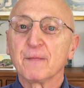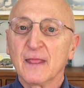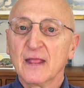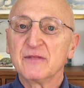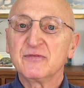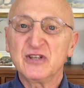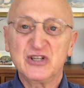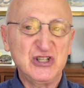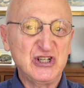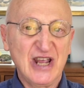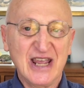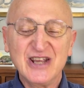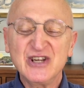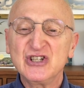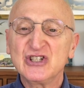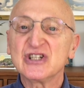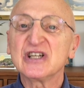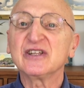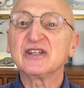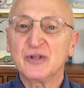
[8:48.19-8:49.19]
the
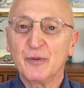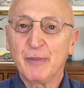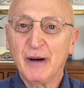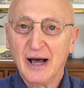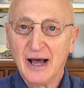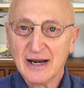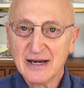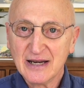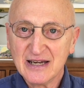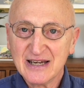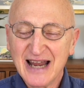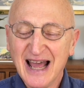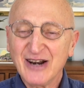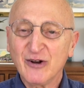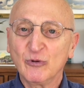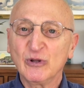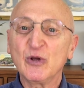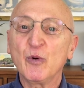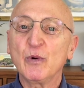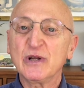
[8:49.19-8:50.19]
changing in the body? Not
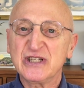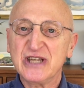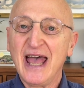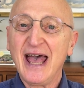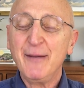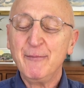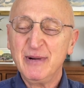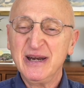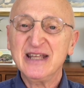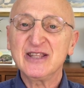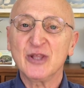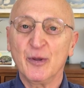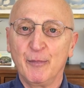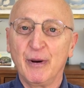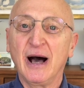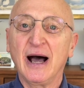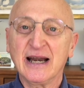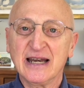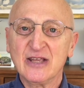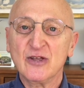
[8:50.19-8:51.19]
only what's happening in the
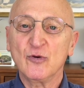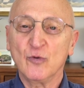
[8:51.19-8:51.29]
body,